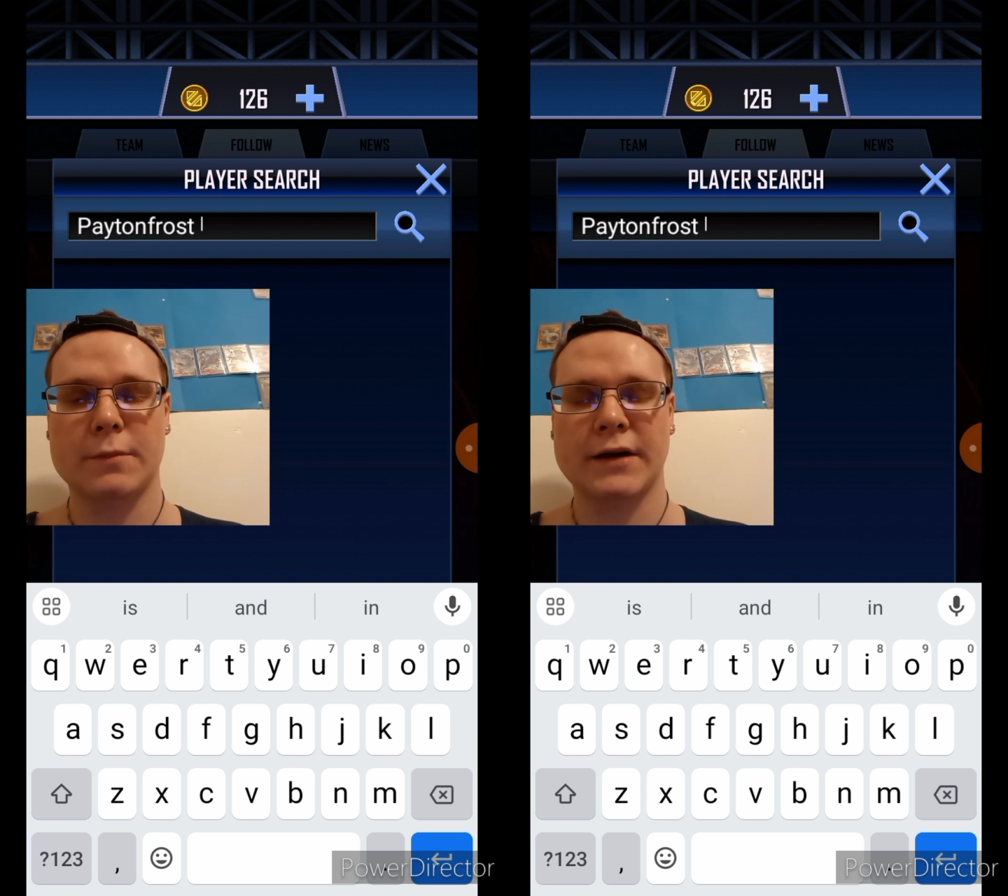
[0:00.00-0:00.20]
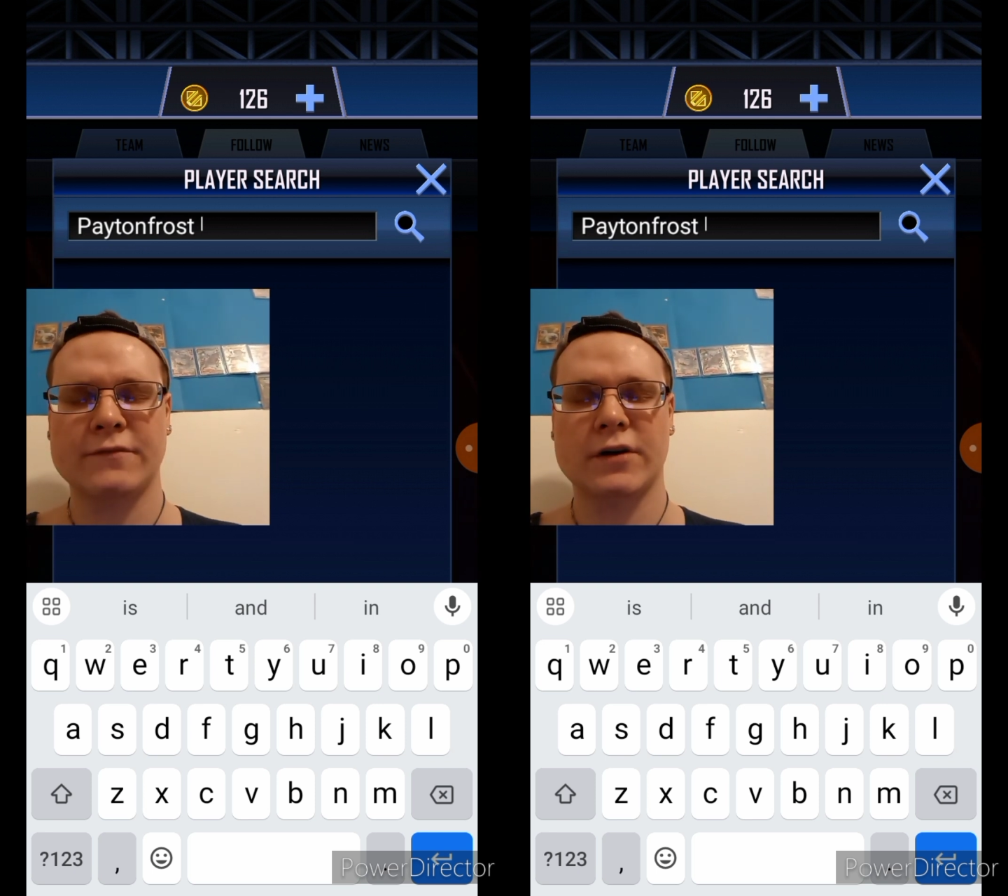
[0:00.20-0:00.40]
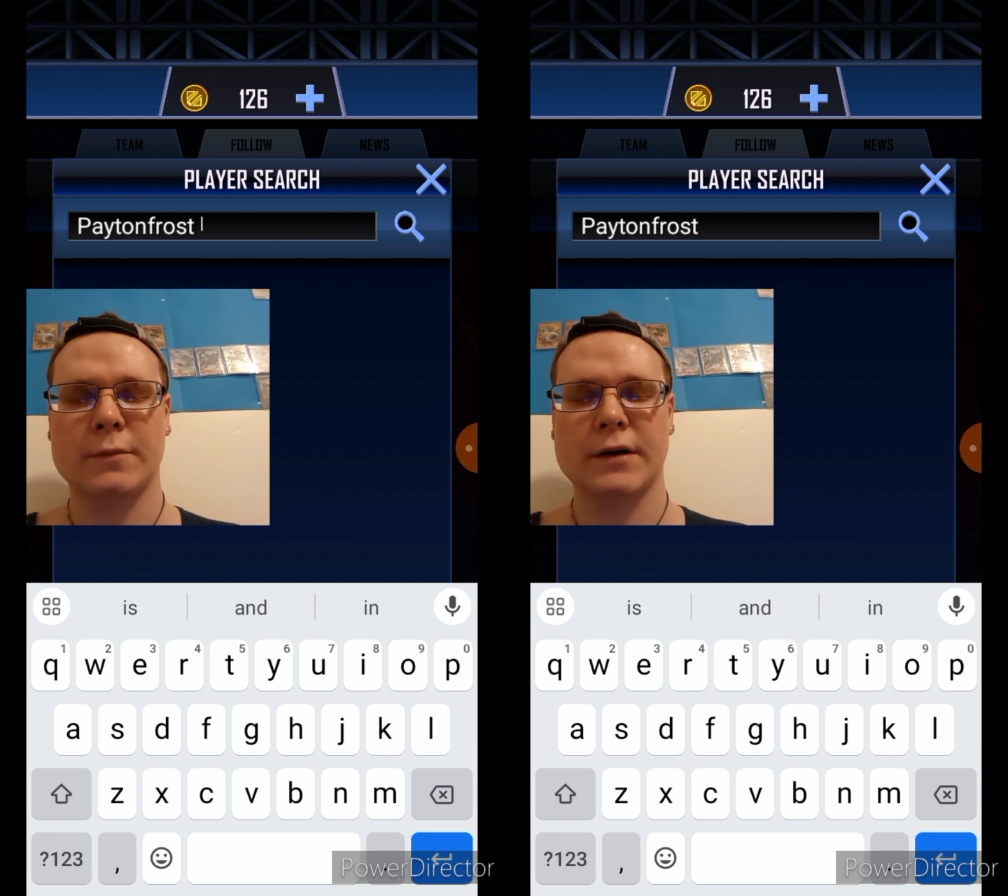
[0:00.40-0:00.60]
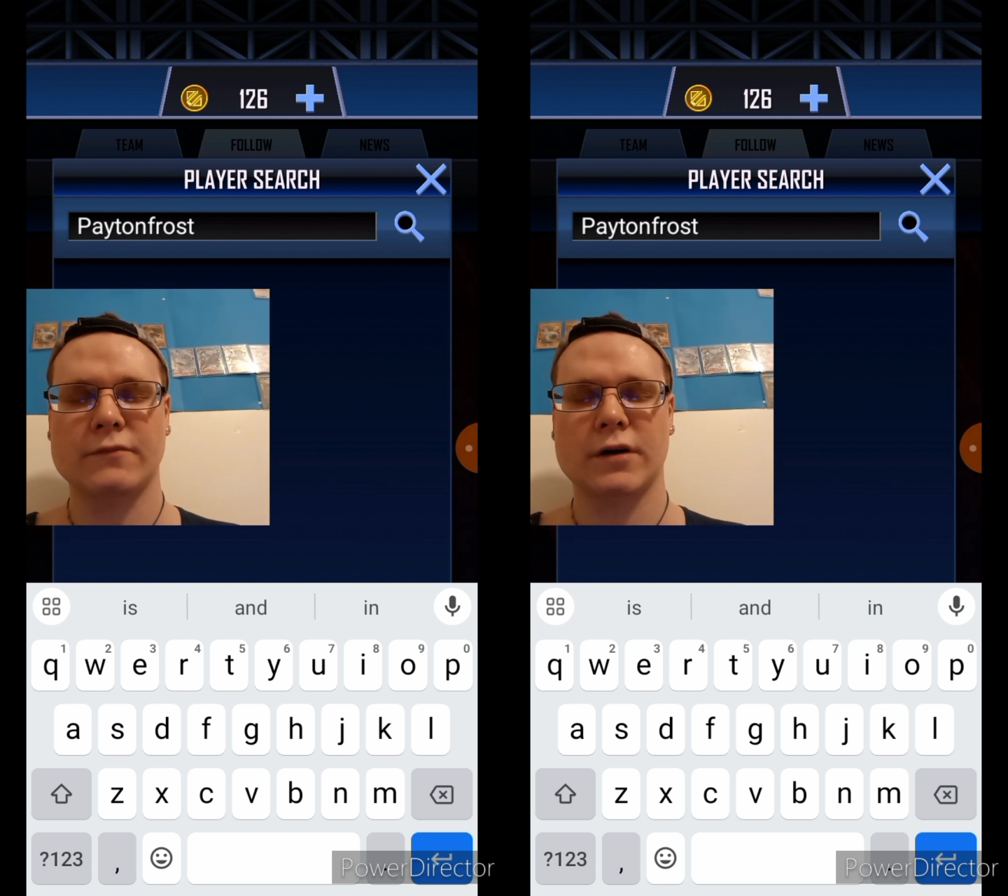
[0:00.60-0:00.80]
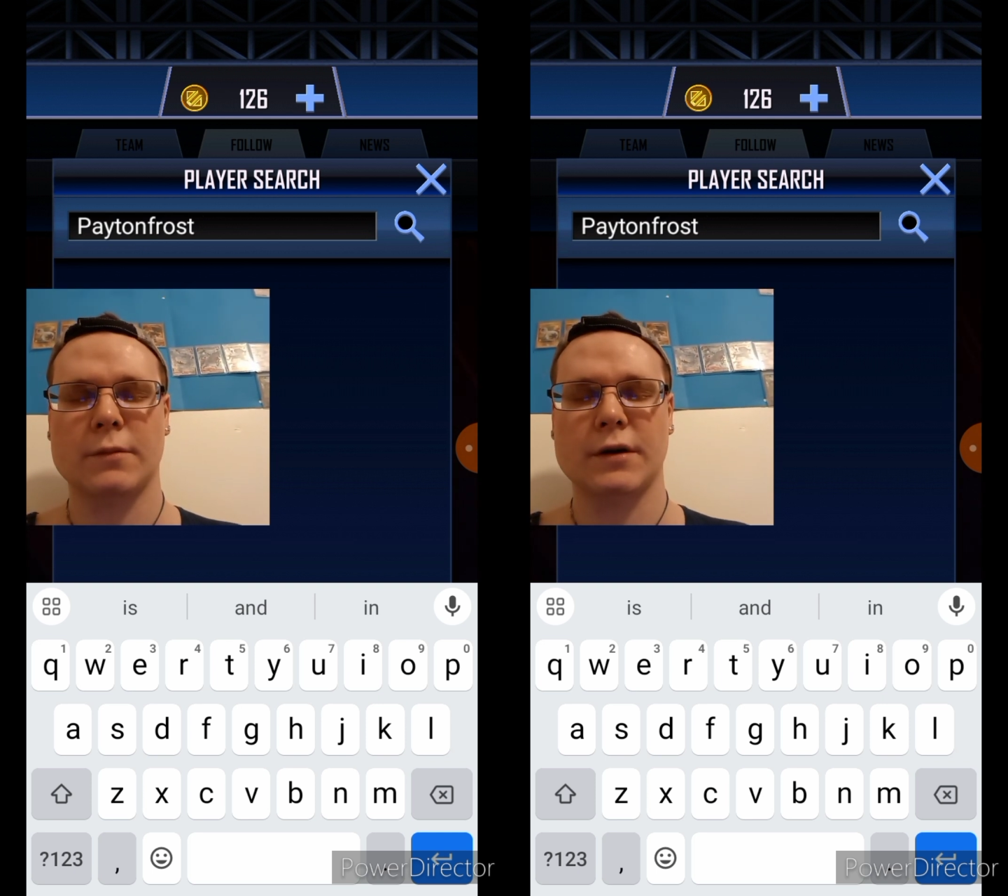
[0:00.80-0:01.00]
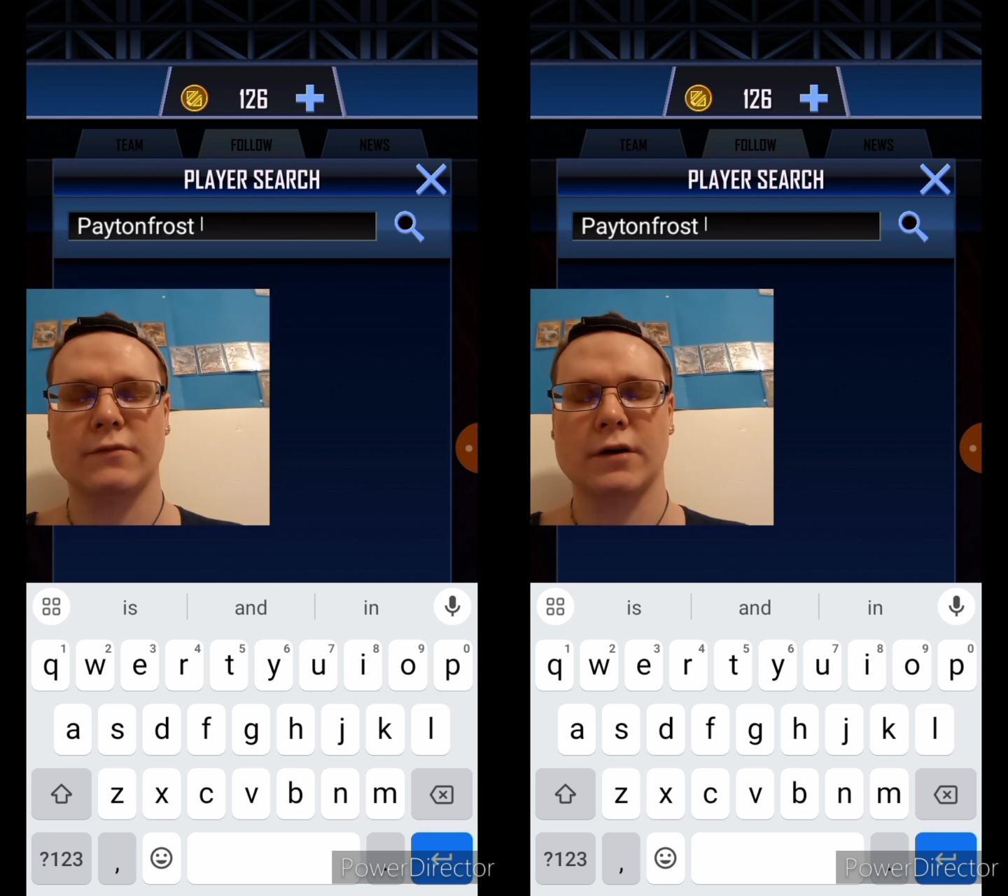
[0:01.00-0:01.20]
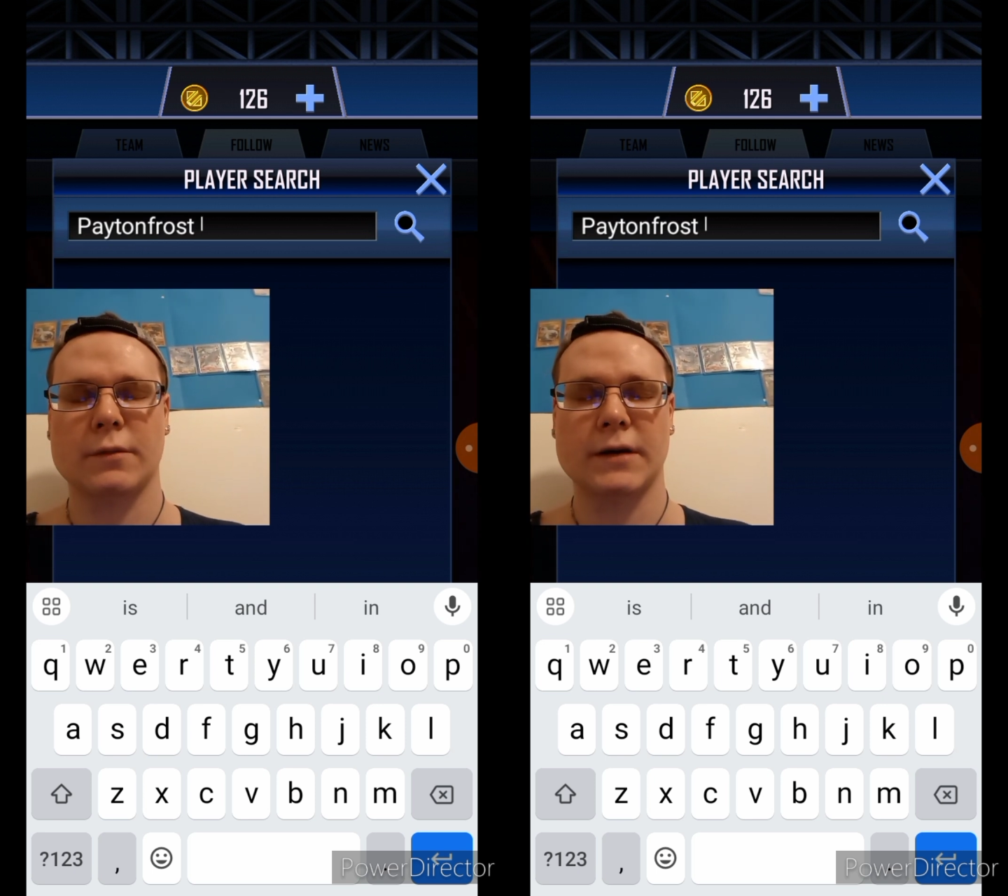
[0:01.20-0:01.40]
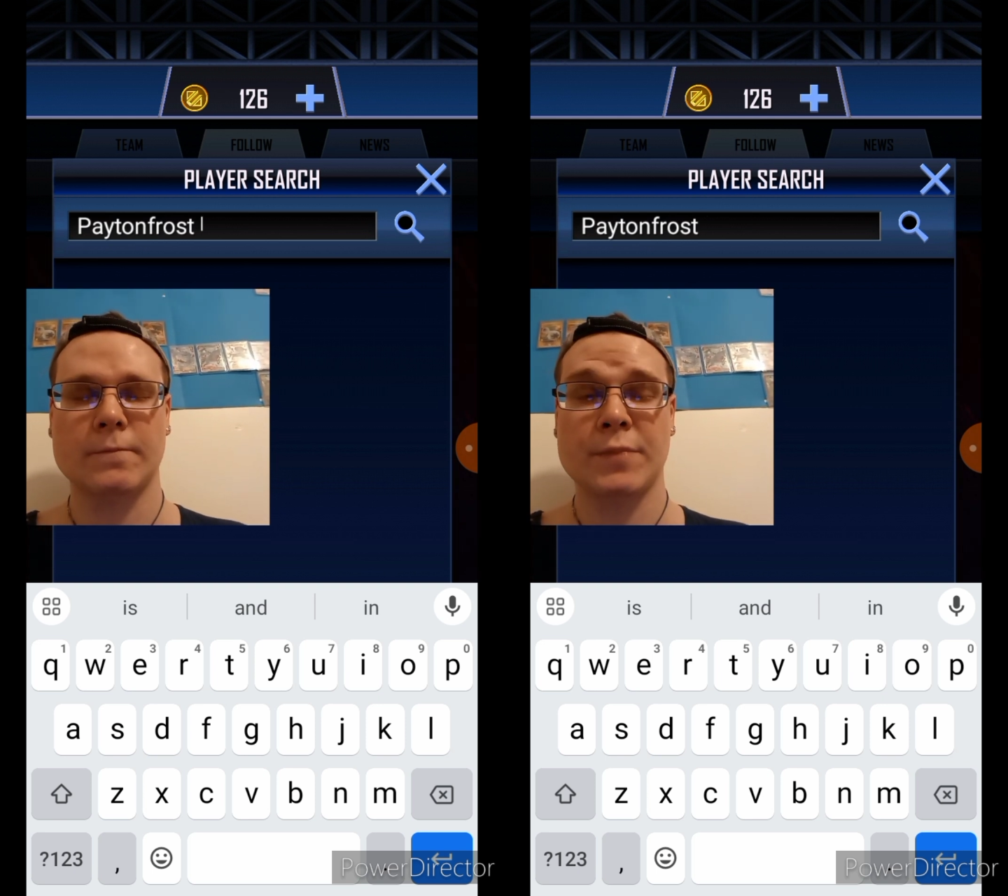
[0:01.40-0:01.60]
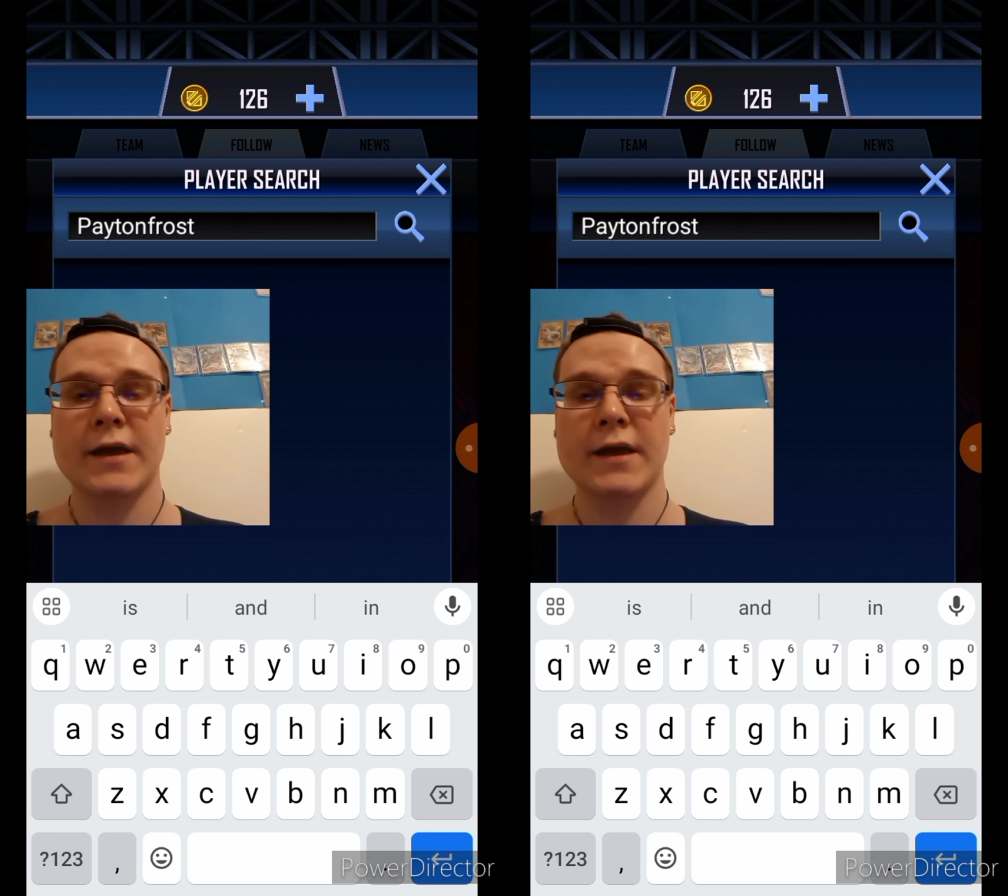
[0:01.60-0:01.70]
paint prop, paint prop, paint prop, paint.